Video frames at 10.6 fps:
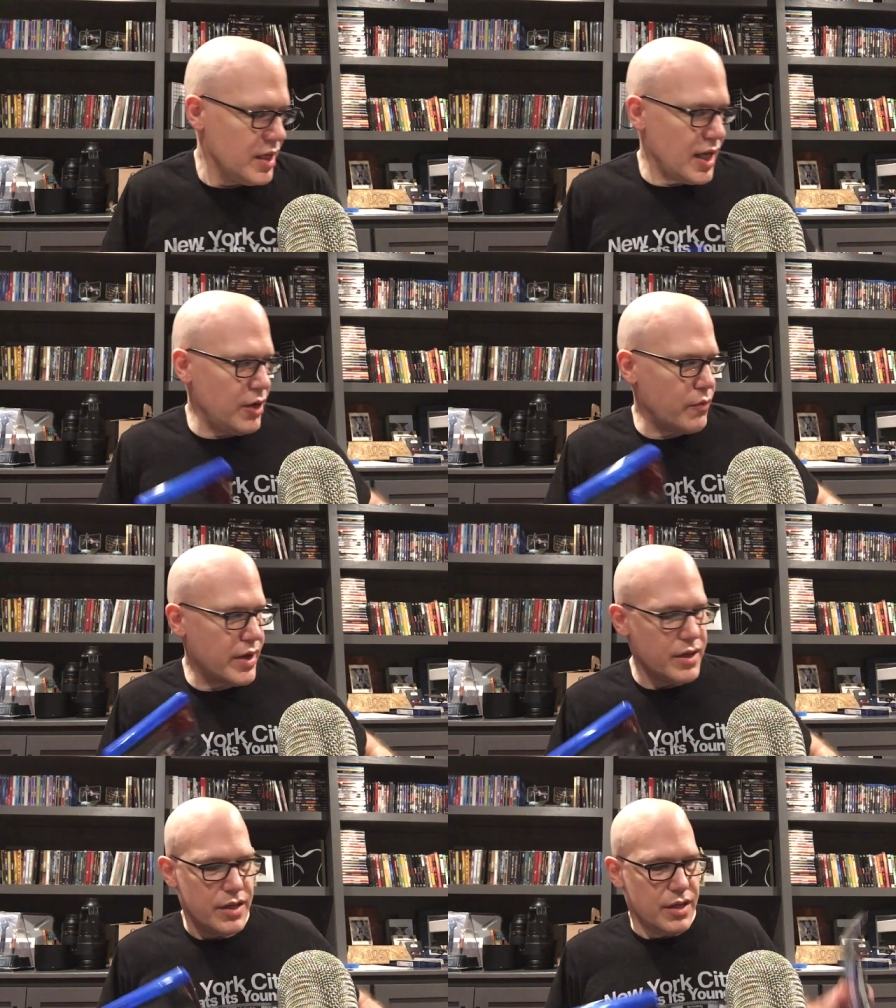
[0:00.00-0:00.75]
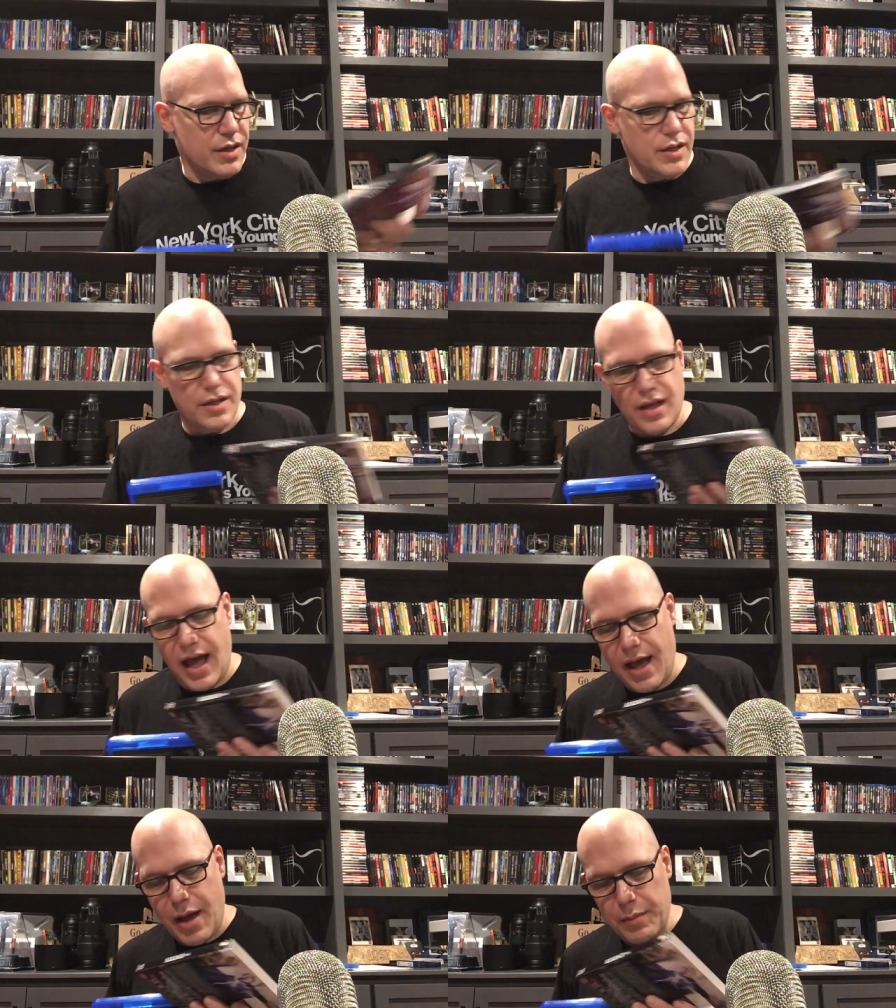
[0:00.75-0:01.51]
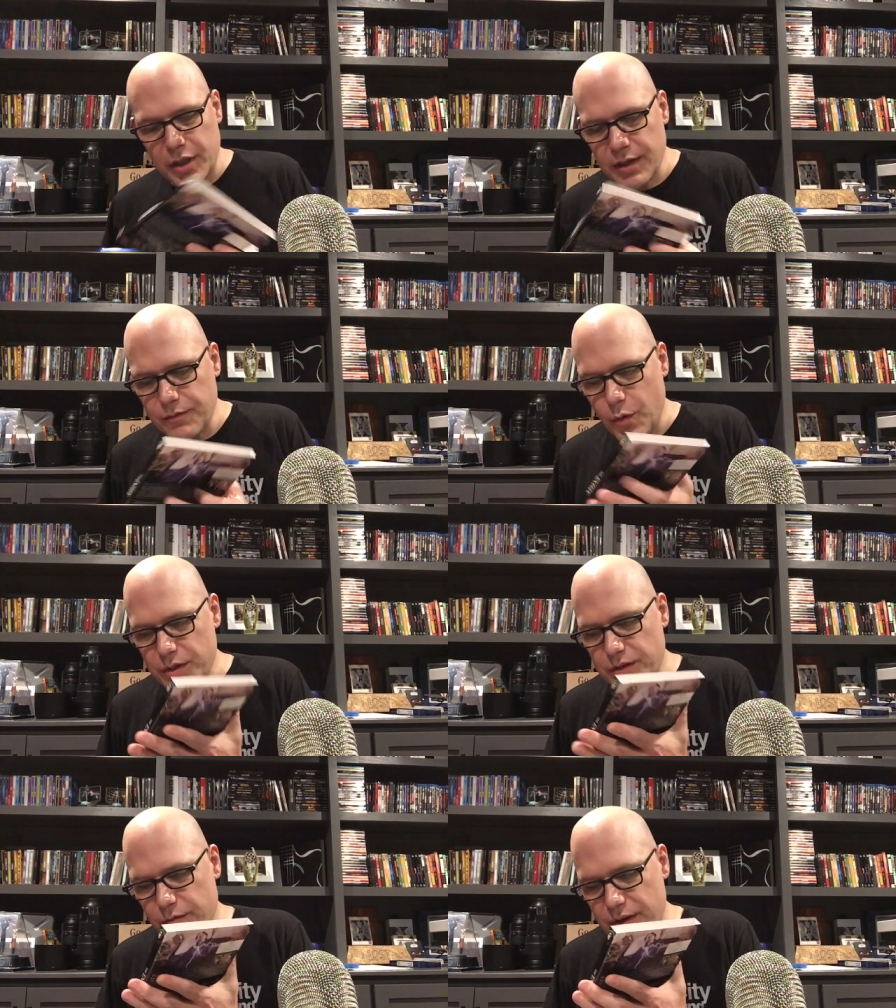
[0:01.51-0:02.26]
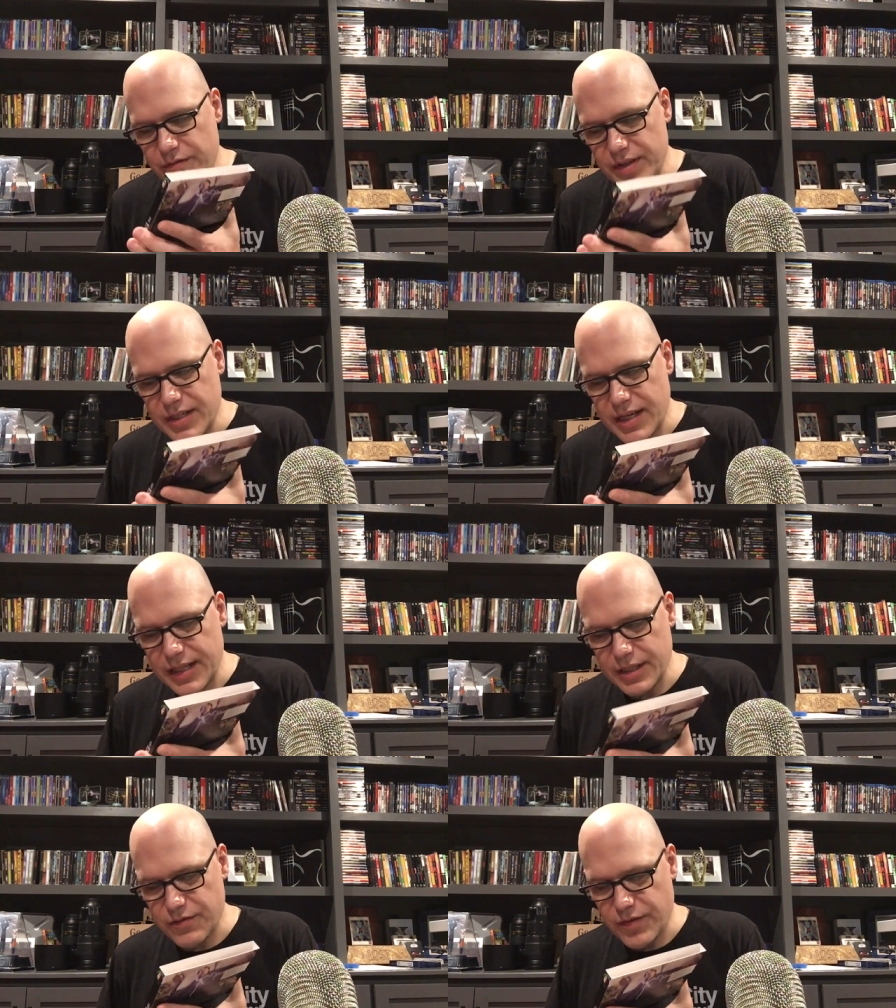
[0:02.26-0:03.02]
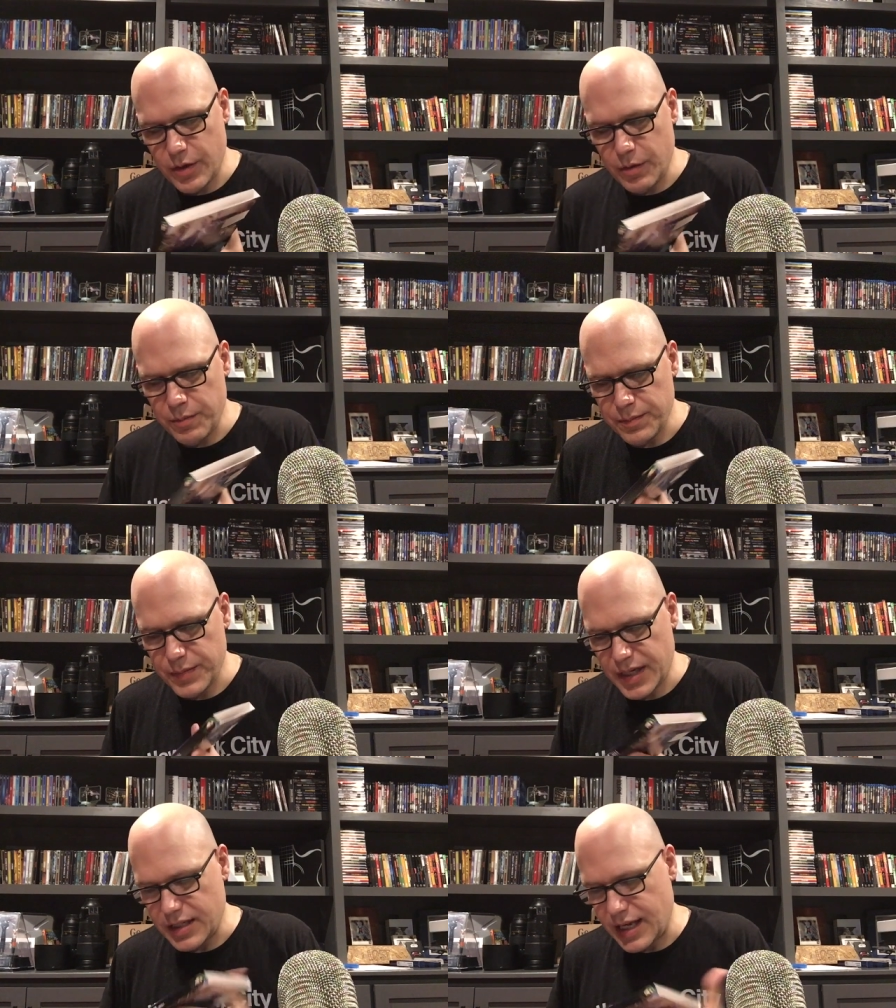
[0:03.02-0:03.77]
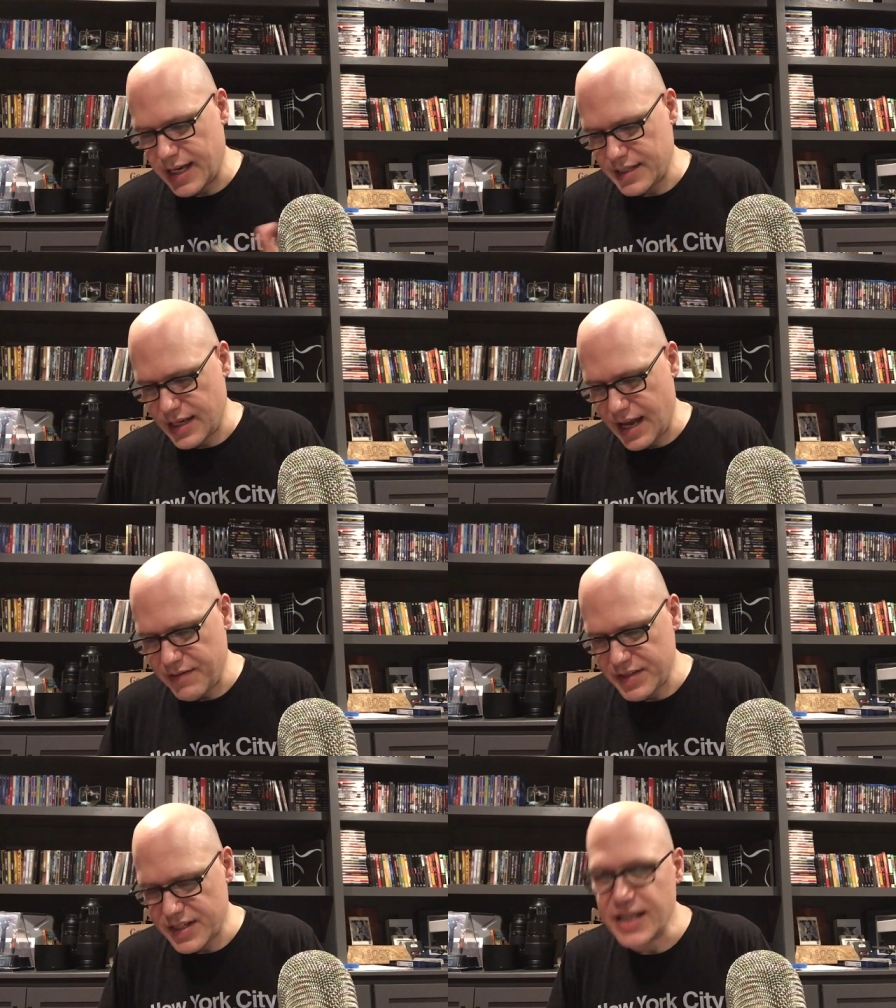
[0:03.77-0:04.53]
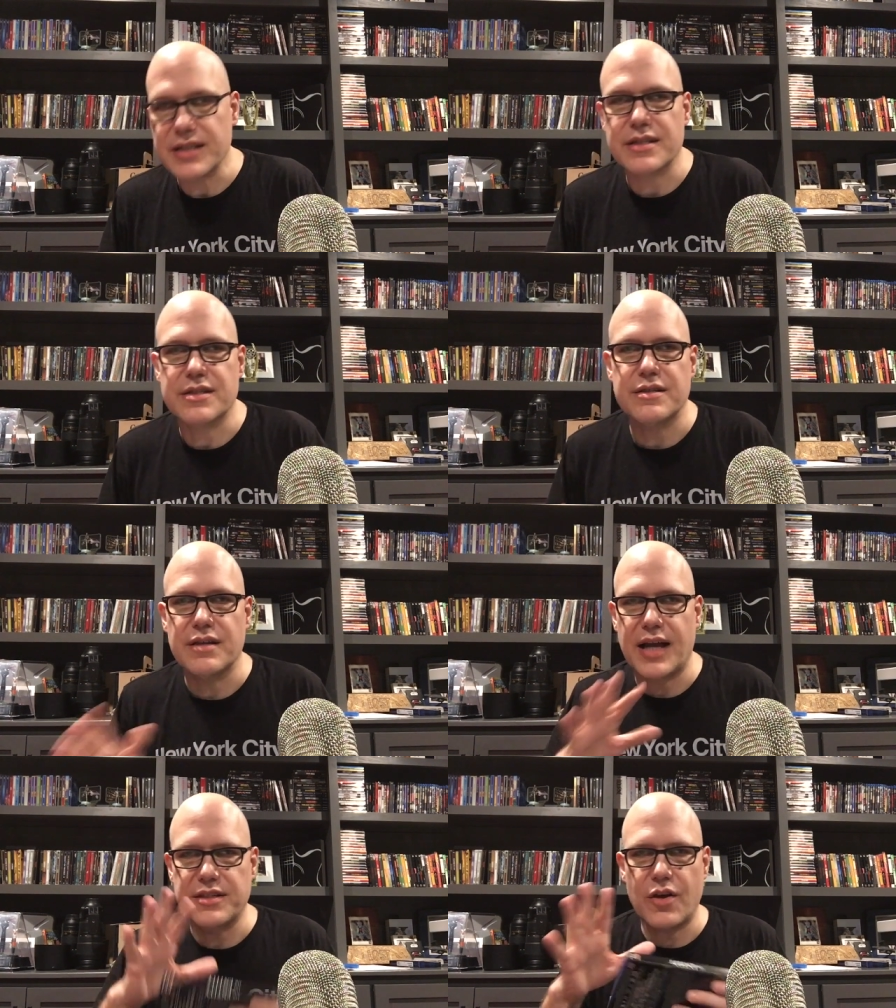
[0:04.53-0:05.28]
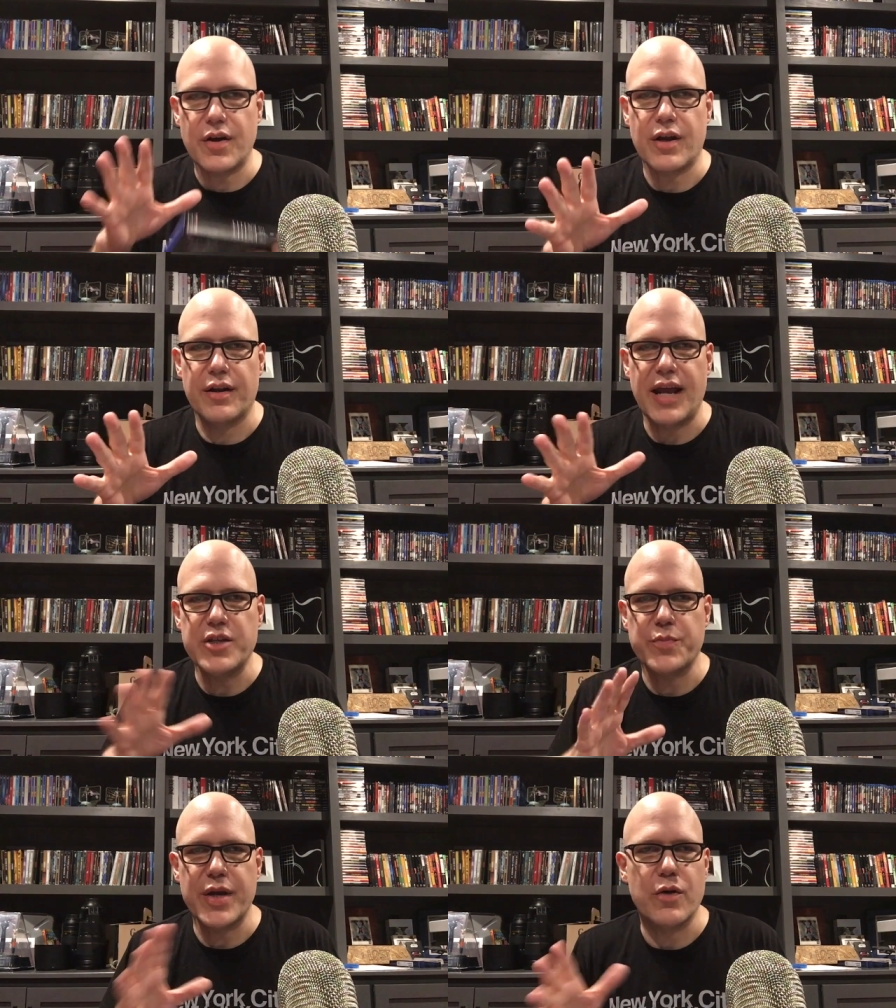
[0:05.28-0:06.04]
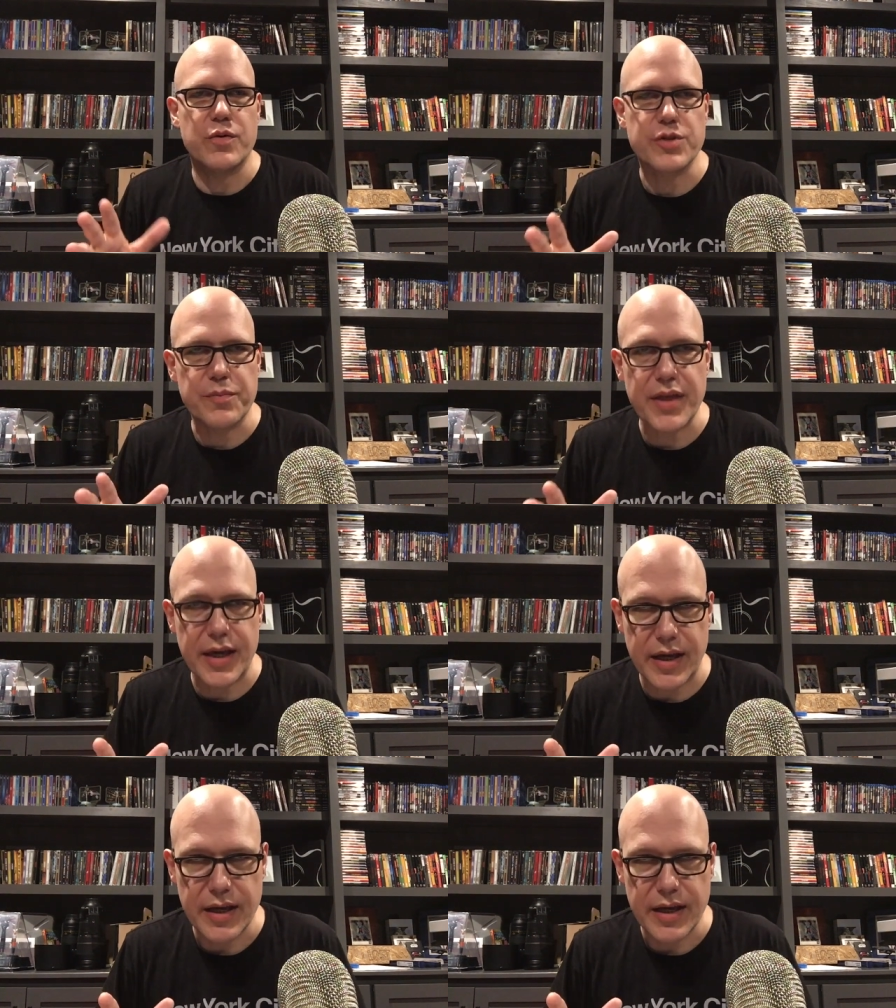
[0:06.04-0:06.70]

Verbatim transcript: Anyway, I, I'm looking forward to revisiting this film, because like I said, I haven't seen it since I saw it on H B O or something